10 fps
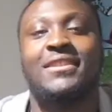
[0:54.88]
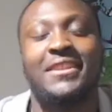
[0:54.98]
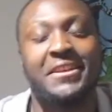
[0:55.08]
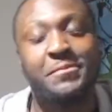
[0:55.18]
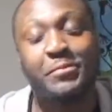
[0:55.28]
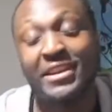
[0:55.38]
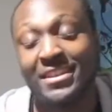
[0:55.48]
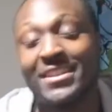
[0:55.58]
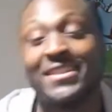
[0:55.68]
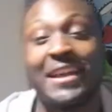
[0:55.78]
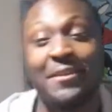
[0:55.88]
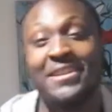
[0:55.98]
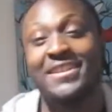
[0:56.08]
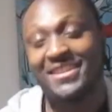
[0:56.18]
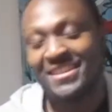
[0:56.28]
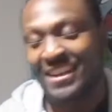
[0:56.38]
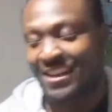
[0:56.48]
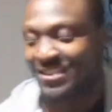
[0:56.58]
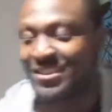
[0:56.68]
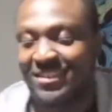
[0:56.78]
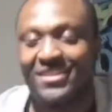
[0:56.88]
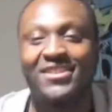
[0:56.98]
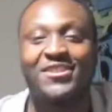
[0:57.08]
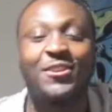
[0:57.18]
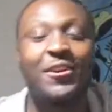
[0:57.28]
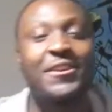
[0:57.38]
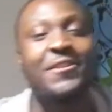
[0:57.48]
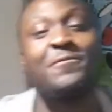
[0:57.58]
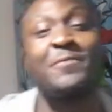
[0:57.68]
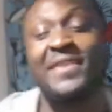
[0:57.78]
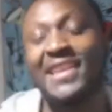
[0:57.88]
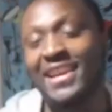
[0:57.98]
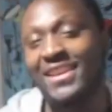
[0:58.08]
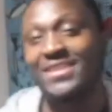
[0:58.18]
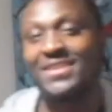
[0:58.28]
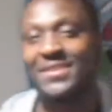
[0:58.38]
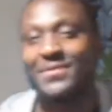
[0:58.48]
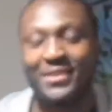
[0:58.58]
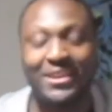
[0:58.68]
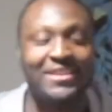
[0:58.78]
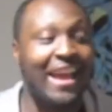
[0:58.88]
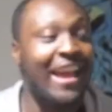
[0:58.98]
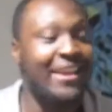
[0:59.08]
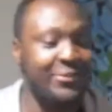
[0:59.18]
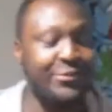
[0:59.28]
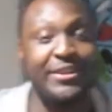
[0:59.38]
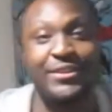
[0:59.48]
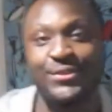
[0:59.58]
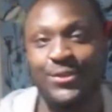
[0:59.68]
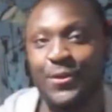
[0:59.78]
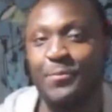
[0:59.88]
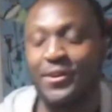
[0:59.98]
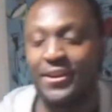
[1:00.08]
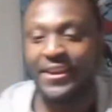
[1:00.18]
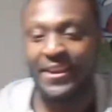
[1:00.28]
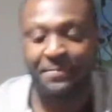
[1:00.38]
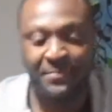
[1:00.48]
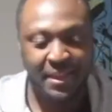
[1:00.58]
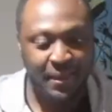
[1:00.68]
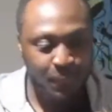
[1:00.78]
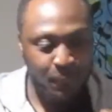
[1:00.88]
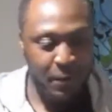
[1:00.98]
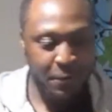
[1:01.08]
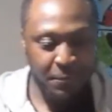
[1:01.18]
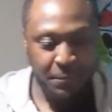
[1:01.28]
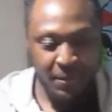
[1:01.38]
Let's break this down into sections, starting off with the easiest first, entering the stock market. Well,